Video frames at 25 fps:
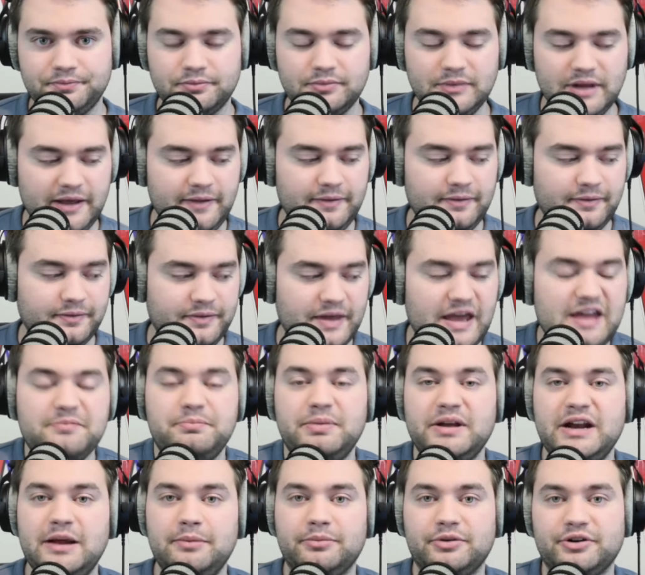and they've
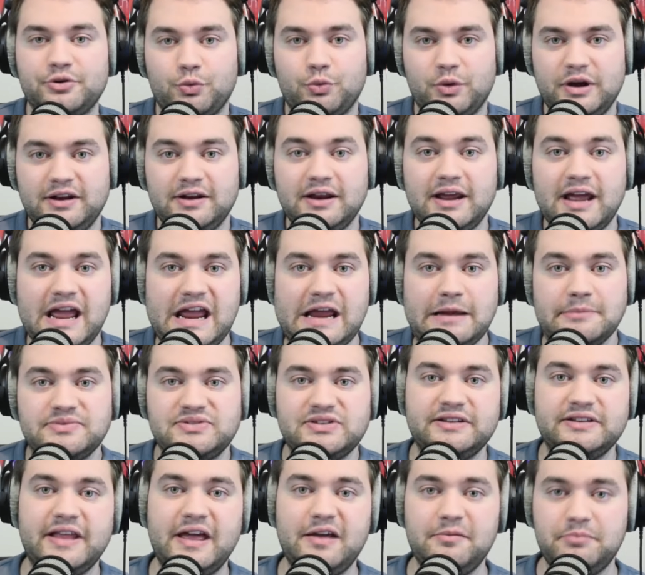been able to win games
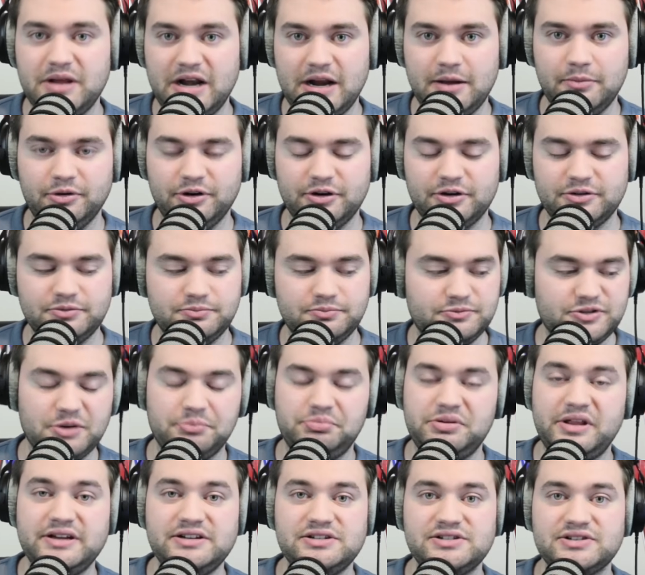and they've been able to, to
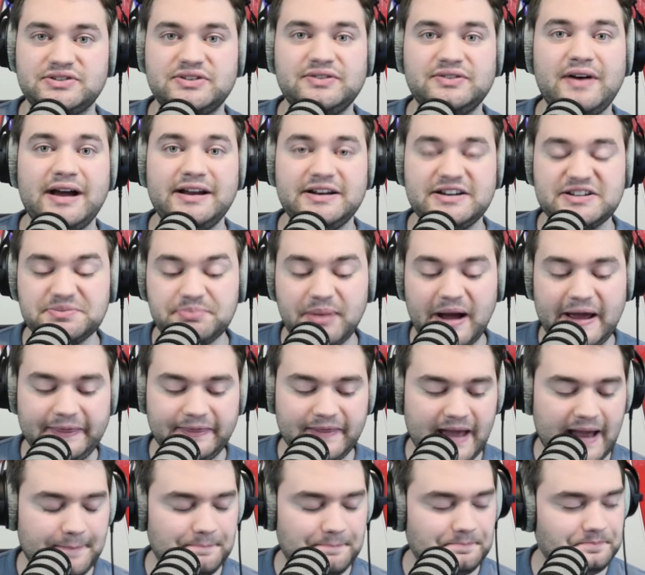play just fine despite that.